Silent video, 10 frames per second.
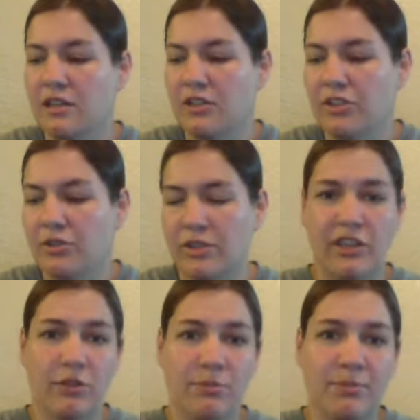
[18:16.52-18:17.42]
You
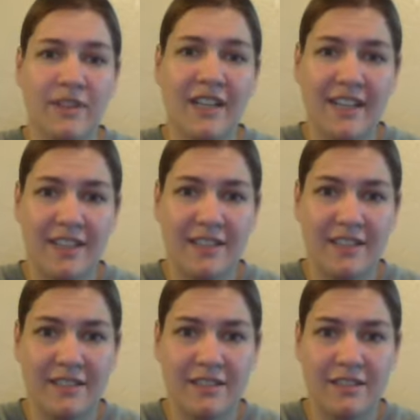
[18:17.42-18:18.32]
could go
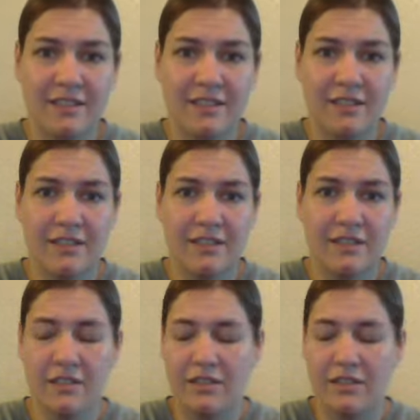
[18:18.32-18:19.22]
blind.
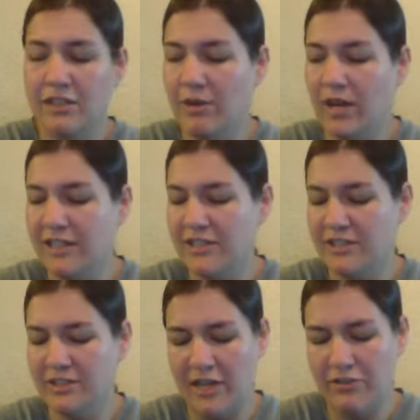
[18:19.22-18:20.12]
You know, I do
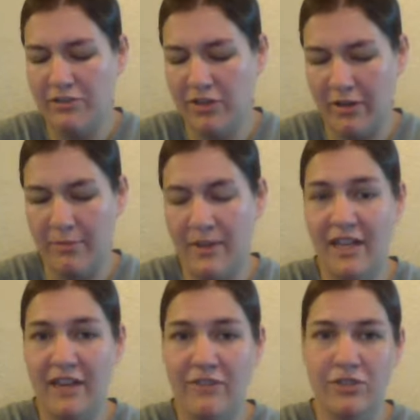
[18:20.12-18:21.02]
not recommend
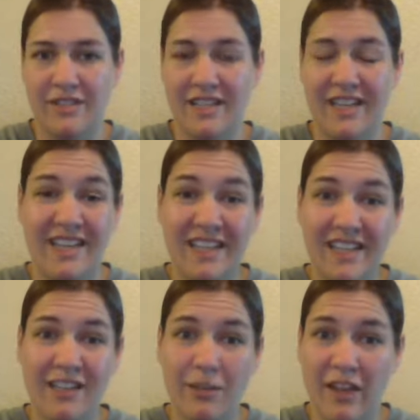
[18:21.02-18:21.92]
ever using any
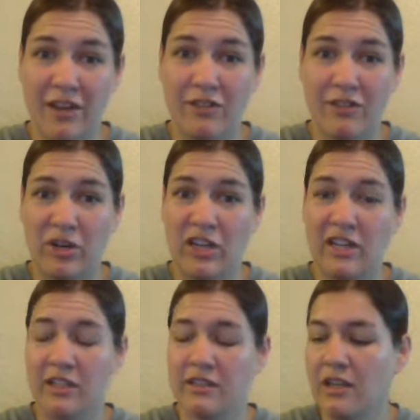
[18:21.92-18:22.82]
type of counterfeit
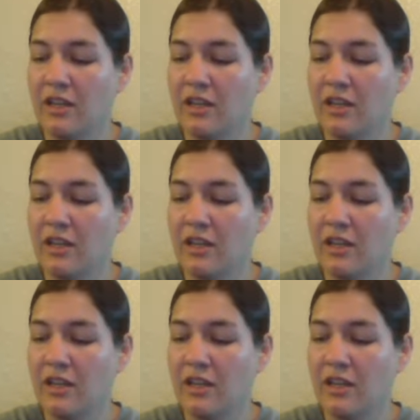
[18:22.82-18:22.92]
product.